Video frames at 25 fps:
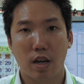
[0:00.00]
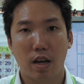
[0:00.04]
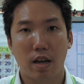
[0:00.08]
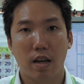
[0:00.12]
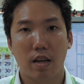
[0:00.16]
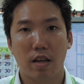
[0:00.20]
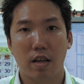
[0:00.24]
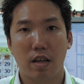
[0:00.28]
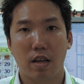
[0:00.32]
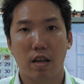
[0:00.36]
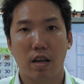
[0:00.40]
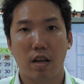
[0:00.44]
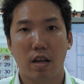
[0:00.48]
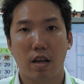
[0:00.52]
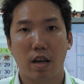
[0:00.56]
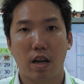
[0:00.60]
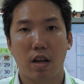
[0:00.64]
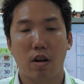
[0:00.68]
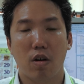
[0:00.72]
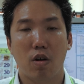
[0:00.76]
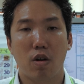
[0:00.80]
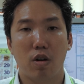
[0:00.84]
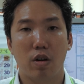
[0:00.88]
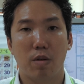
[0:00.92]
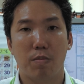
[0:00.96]
check
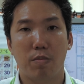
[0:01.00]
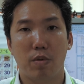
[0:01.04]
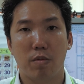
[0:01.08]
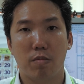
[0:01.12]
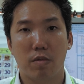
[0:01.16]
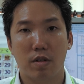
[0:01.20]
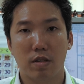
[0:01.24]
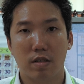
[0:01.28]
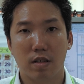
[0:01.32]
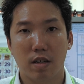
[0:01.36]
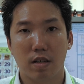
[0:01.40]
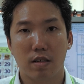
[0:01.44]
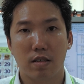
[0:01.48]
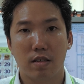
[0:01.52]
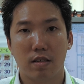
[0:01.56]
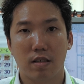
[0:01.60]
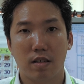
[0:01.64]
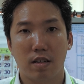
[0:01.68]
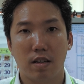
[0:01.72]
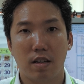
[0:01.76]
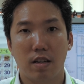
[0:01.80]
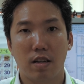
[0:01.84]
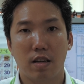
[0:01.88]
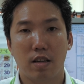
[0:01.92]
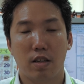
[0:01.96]
at all the premises.
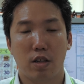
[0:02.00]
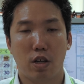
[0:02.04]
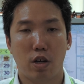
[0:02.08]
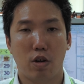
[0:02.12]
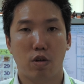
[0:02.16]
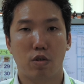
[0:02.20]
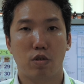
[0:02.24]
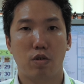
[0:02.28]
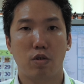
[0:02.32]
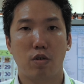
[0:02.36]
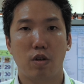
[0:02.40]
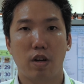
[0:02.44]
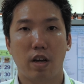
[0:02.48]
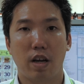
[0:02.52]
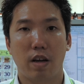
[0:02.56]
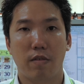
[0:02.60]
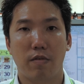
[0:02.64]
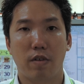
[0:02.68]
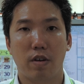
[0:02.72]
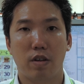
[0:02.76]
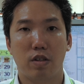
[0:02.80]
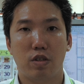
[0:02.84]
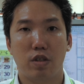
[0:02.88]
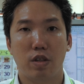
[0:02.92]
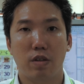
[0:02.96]
They also
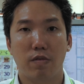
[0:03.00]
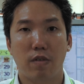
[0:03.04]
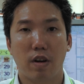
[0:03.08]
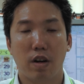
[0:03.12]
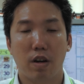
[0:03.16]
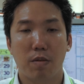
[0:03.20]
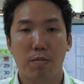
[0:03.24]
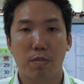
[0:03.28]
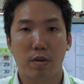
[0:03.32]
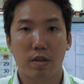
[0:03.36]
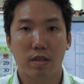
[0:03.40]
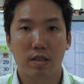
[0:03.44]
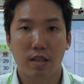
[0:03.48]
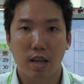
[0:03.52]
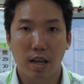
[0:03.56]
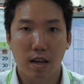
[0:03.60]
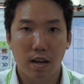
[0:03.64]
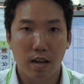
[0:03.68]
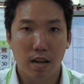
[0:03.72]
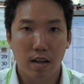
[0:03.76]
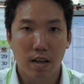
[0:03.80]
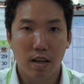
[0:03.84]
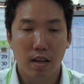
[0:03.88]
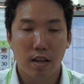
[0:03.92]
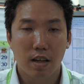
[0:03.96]
have achieved one hundred
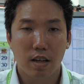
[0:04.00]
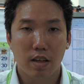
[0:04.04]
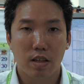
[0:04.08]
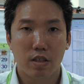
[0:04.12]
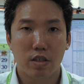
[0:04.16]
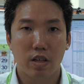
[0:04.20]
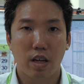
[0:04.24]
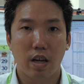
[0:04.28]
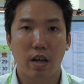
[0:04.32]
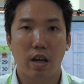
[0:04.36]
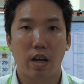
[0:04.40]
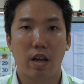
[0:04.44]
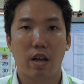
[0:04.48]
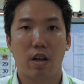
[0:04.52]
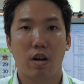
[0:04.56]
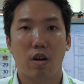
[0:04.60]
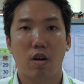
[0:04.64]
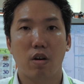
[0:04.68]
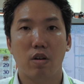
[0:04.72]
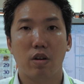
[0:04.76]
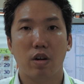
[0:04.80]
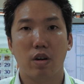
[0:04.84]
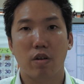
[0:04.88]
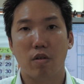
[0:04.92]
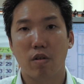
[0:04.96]
percent check at
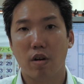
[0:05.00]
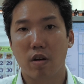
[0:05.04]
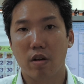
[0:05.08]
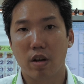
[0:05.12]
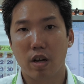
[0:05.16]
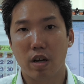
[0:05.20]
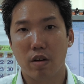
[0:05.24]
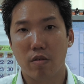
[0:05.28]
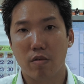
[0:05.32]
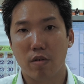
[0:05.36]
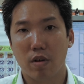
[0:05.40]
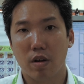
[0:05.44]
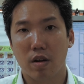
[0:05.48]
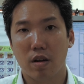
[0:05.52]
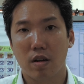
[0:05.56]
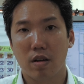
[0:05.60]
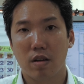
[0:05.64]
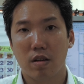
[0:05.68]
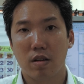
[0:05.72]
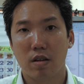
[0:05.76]
all the ground area.